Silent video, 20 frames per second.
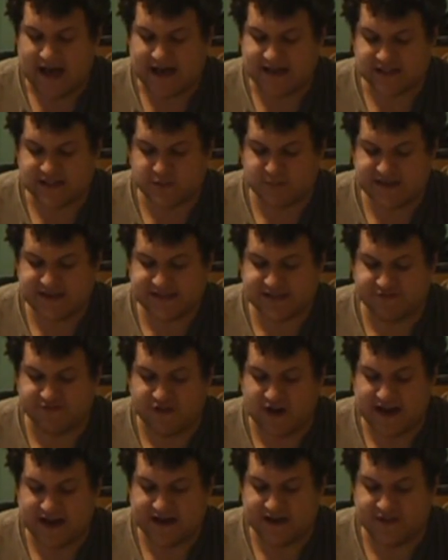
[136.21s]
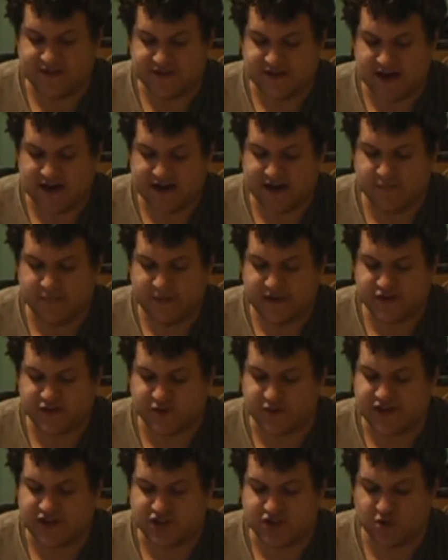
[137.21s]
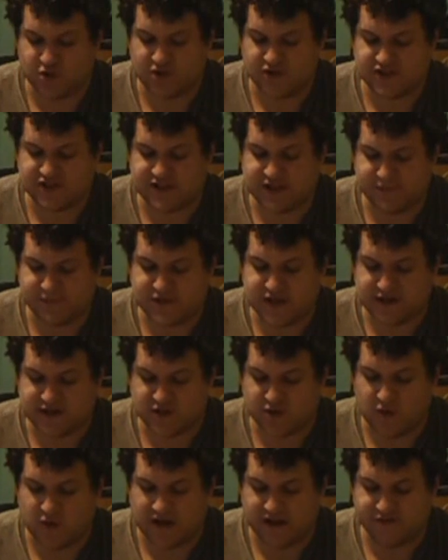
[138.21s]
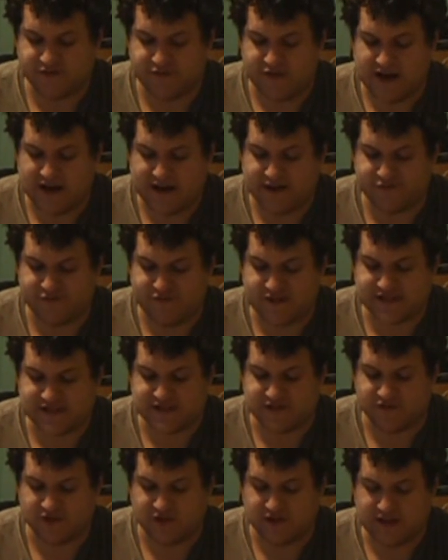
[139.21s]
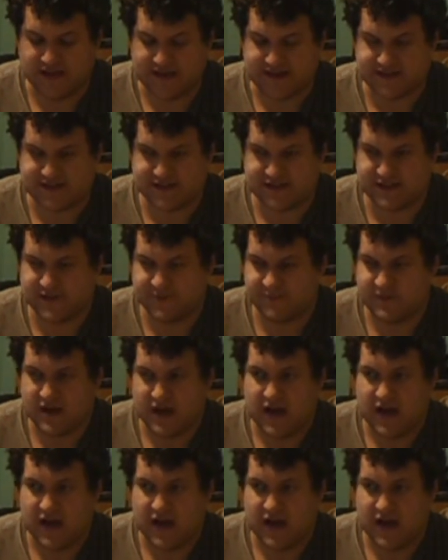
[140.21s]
as specified in the documentary short subject qualifying festival list.